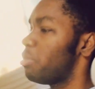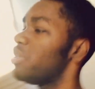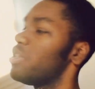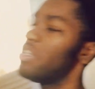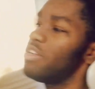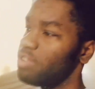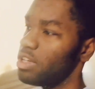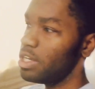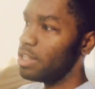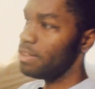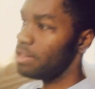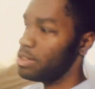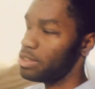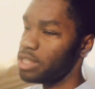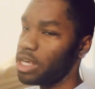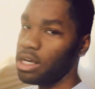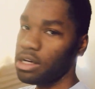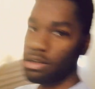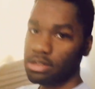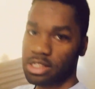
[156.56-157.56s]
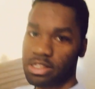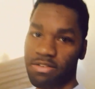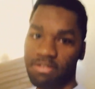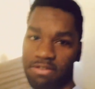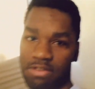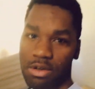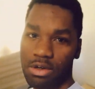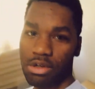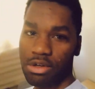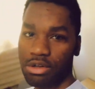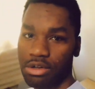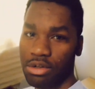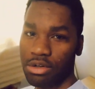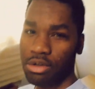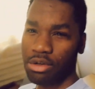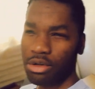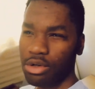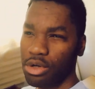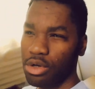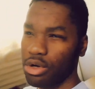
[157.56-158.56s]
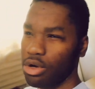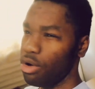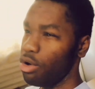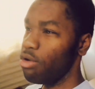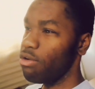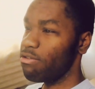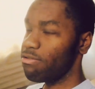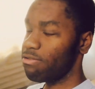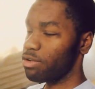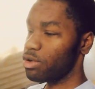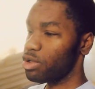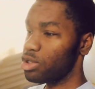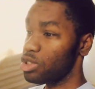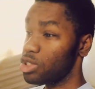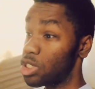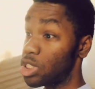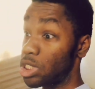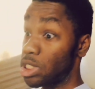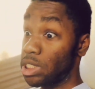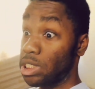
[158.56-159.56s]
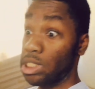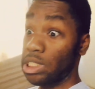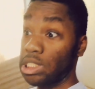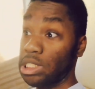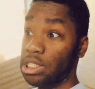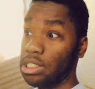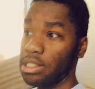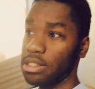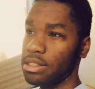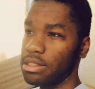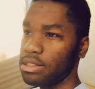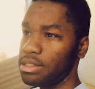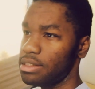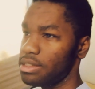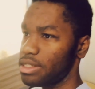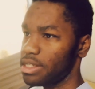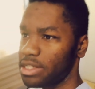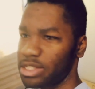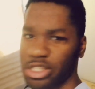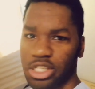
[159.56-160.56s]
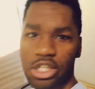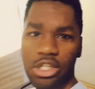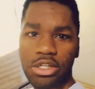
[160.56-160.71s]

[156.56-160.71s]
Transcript: been living in this house for over six